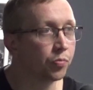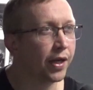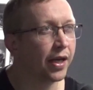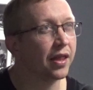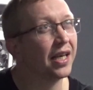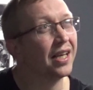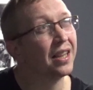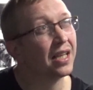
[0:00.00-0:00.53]
been,
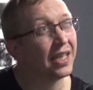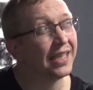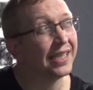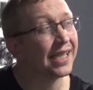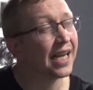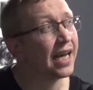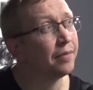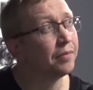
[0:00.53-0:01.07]
I think, 3
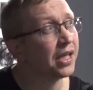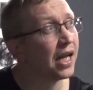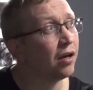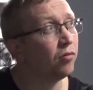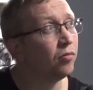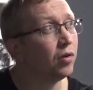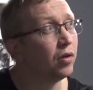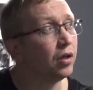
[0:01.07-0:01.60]
times
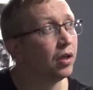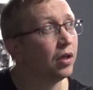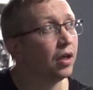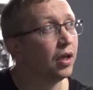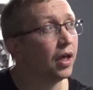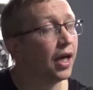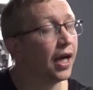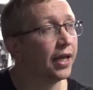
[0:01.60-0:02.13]
now,
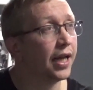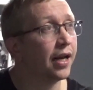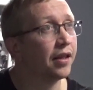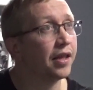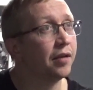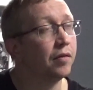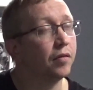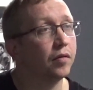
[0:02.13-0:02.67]
and then I
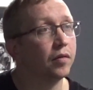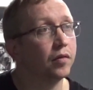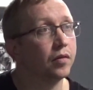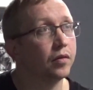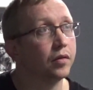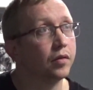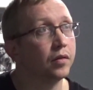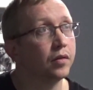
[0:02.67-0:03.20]
think
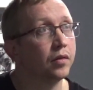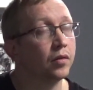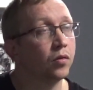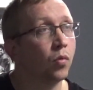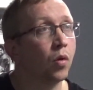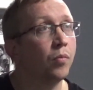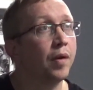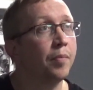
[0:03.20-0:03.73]
the
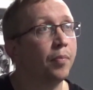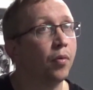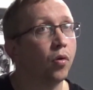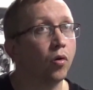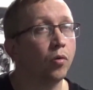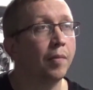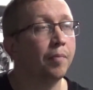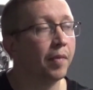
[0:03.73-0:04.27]
one where
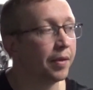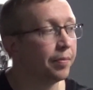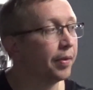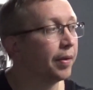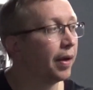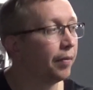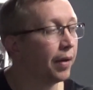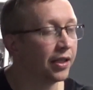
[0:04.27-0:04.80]
Paul went, maybe
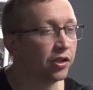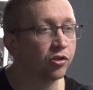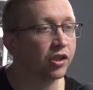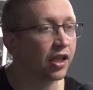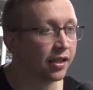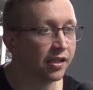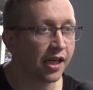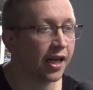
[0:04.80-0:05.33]
I just
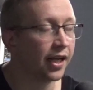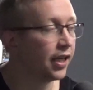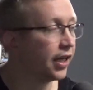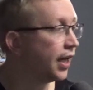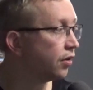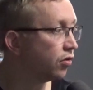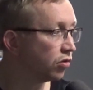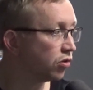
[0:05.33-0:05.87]
had a second
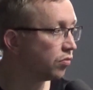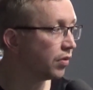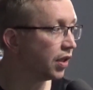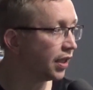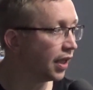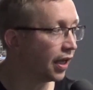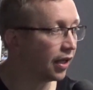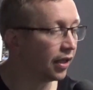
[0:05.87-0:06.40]
kid or something
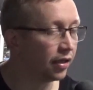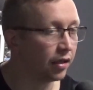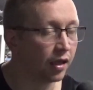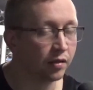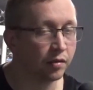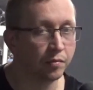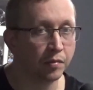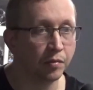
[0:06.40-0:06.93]
like that,
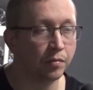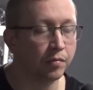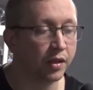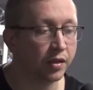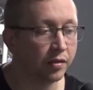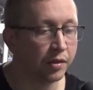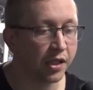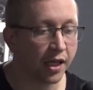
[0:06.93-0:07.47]
and
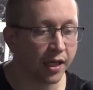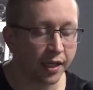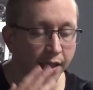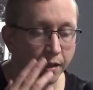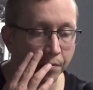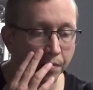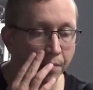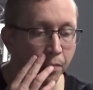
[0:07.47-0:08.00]
my second
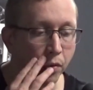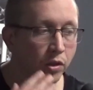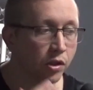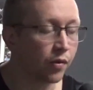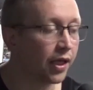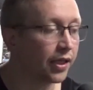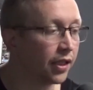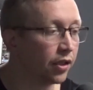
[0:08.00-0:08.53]
kid had been born,
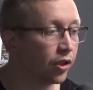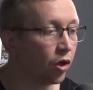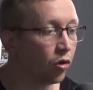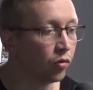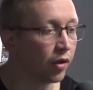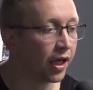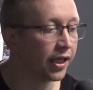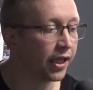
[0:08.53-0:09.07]
so I didn't
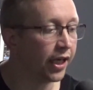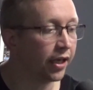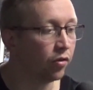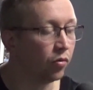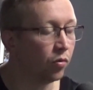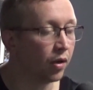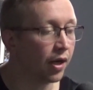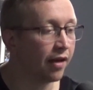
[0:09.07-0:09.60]
go that year
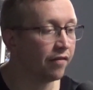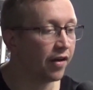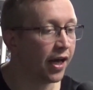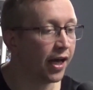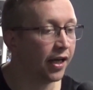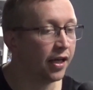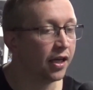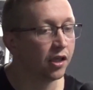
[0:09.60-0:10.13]
or
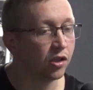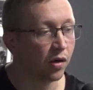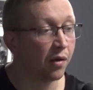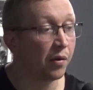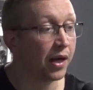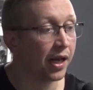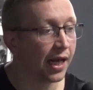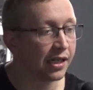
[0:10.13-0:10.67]
whatever. So I
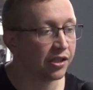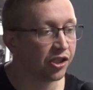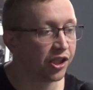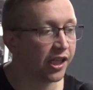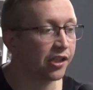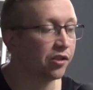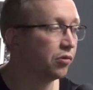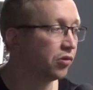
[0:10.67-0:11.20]
went last
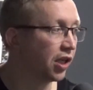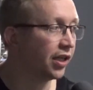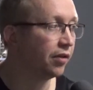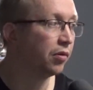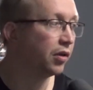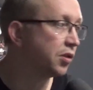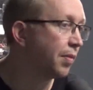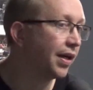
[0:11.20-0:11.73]
year, so it was like,
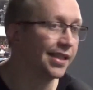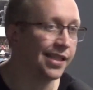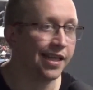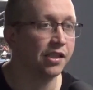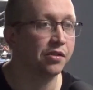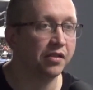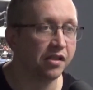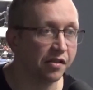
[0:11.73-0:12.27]
well, it's my
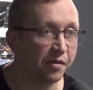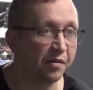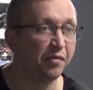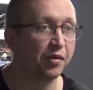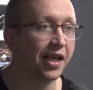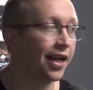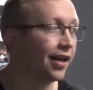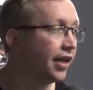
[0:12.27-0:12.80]
turn to interview him if
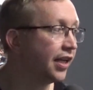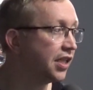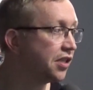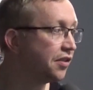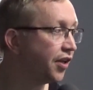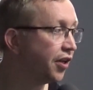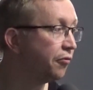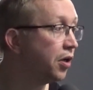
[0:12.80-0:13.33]
we get an
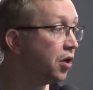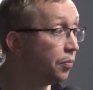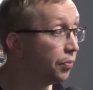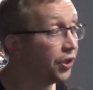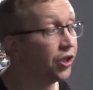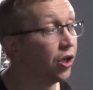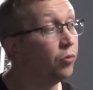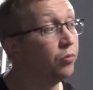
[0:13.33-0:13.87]
interview,
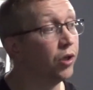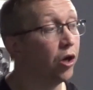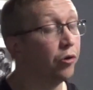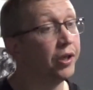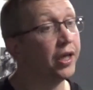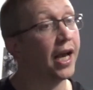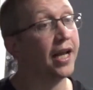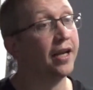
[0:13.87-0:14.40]
but you don't know
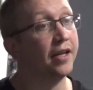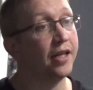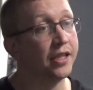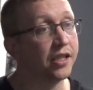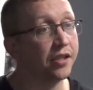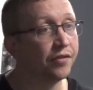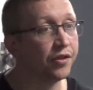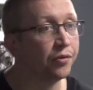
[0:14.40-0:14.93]
you're getting an
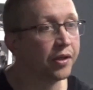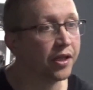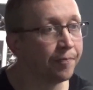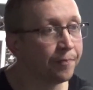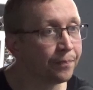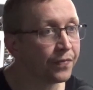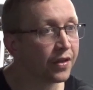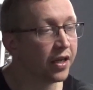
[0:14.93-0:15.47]
interview with
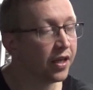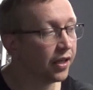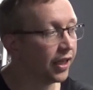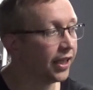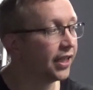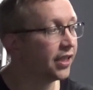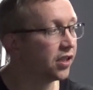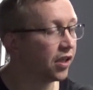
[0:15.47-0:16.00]
him.
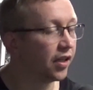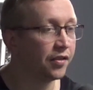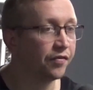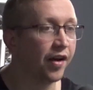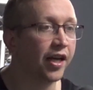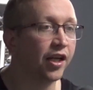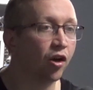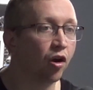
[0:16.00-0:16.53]
Like, it's
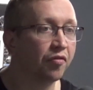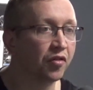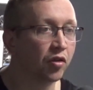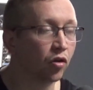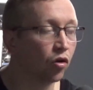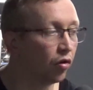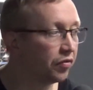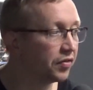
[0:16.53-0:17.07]
very off the
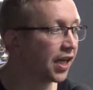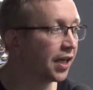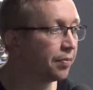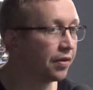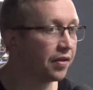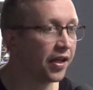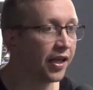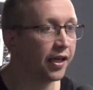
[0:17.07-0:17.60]
cuff type
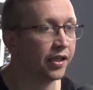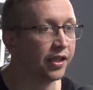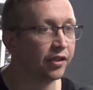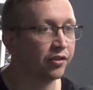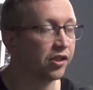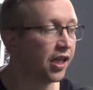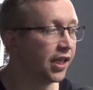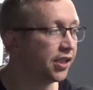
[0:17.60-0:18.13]
of thing, and
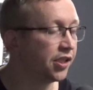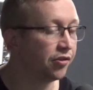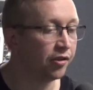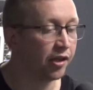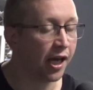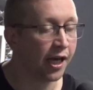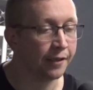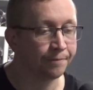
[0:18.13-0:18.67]
they'll say to
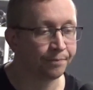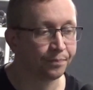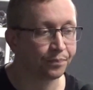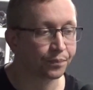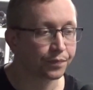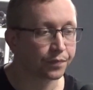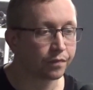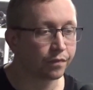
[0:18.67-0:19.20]
you,
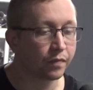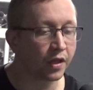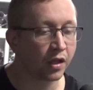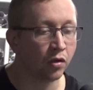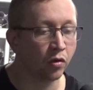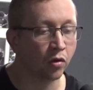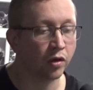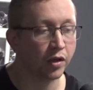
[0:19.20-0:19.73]

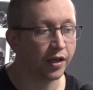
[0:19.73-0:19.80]
look,